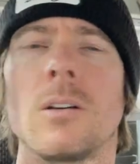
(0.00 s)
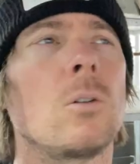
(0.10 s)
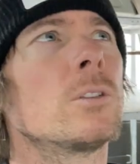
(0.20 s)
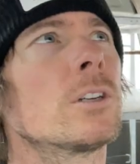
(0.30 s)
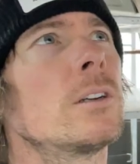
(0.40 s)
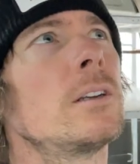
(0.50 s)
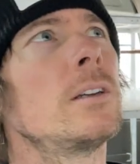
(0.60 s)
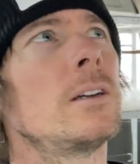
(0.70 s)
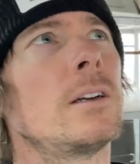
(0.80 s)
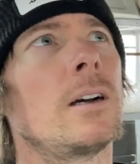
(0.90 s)
holder,
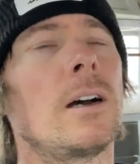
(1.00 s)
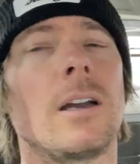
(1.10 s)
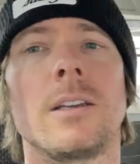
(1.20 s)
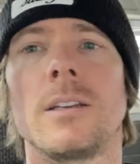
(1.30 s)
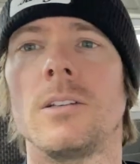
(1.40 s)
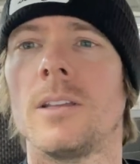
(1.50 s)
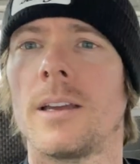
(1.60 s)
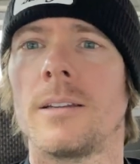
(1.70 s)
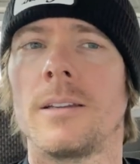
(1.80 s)
uh, you can do that.